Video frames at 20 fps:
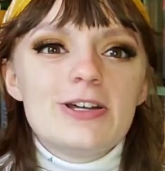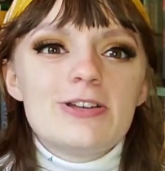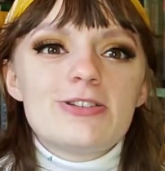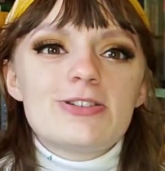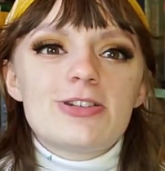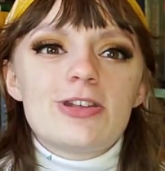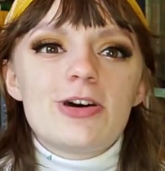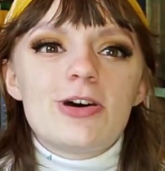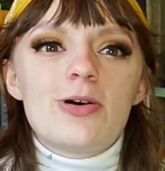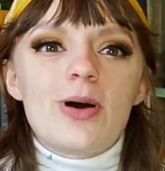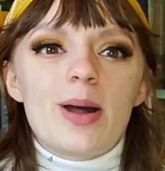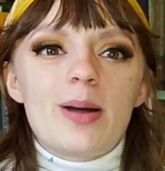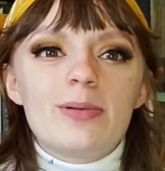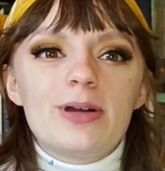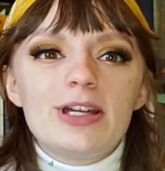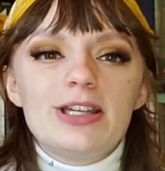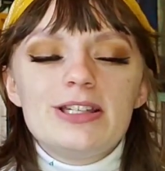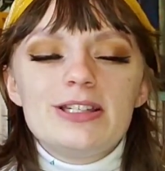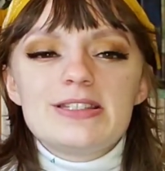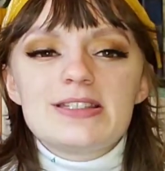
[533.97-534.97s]
So I'm
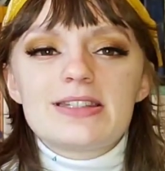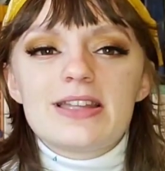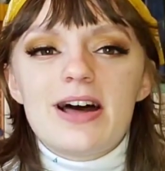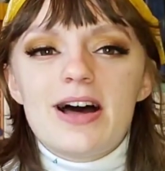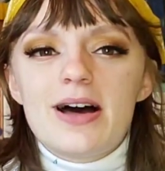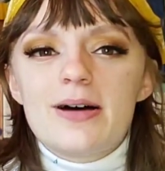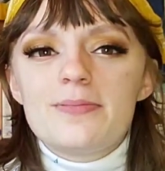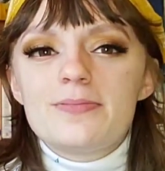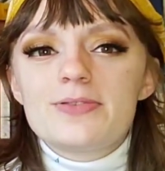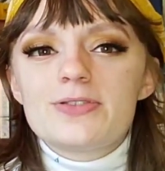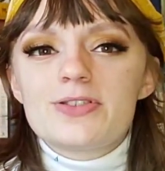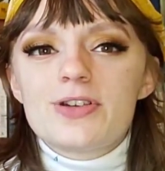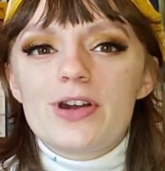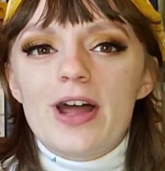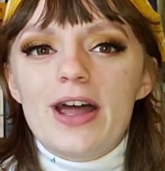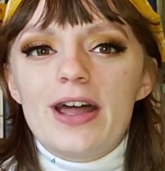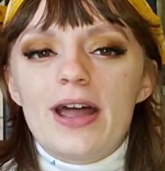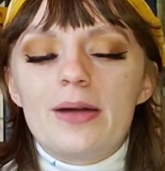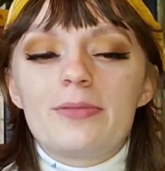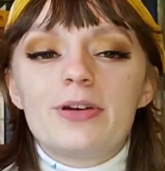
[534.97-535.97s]
going to start
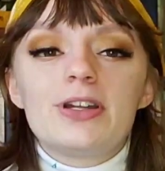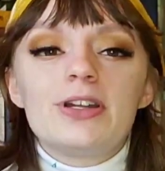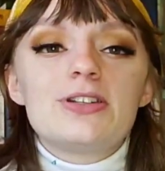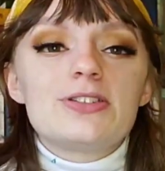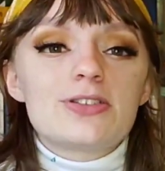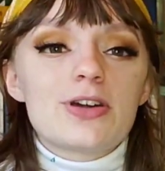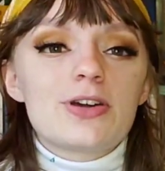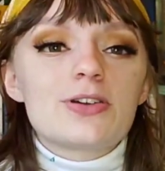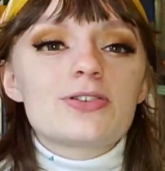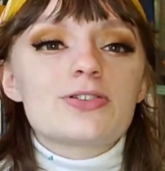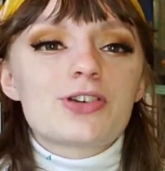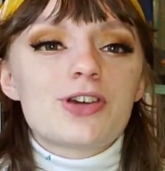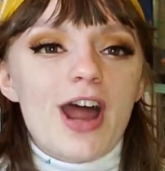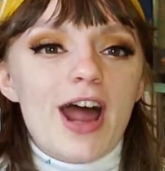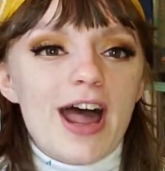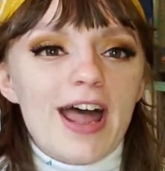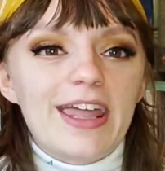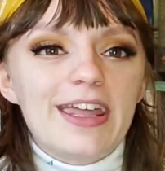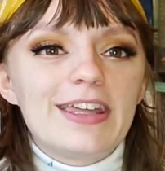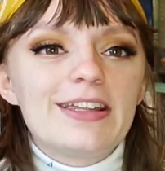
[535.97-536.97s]

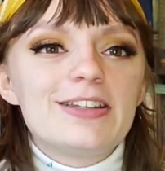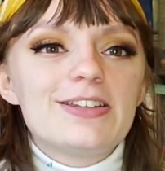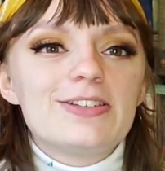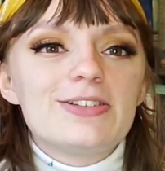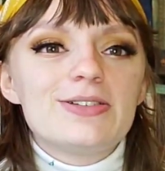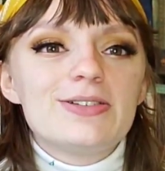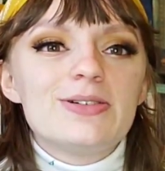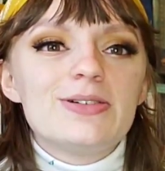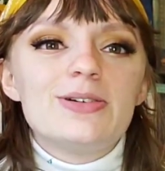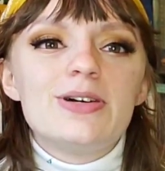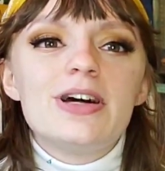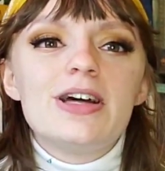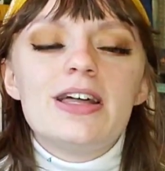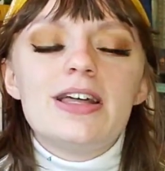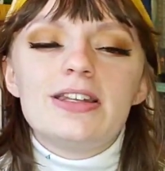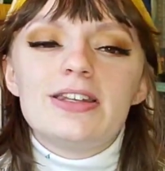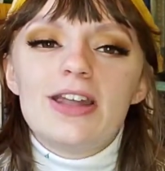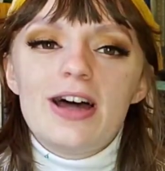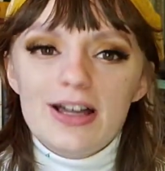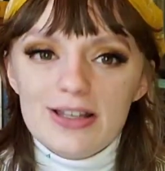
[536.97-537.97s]
trying to
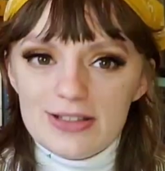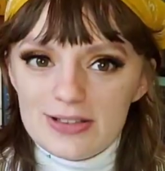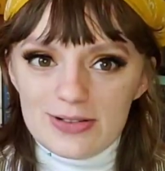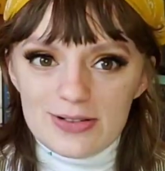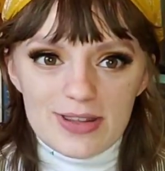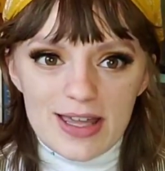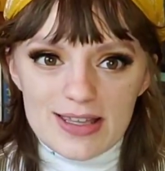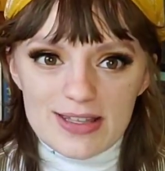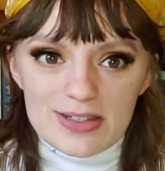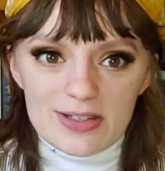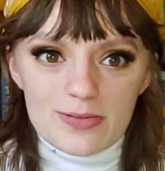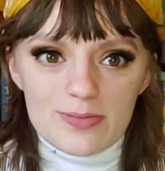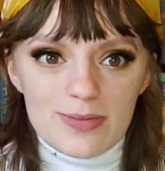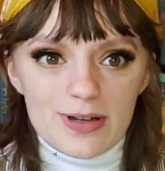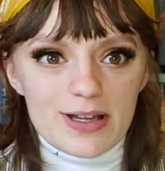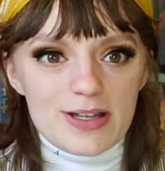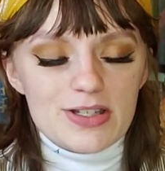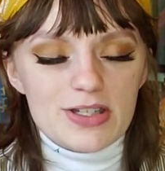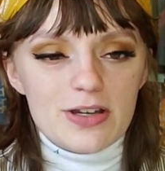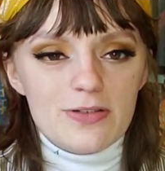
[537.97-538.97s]
not do that so much.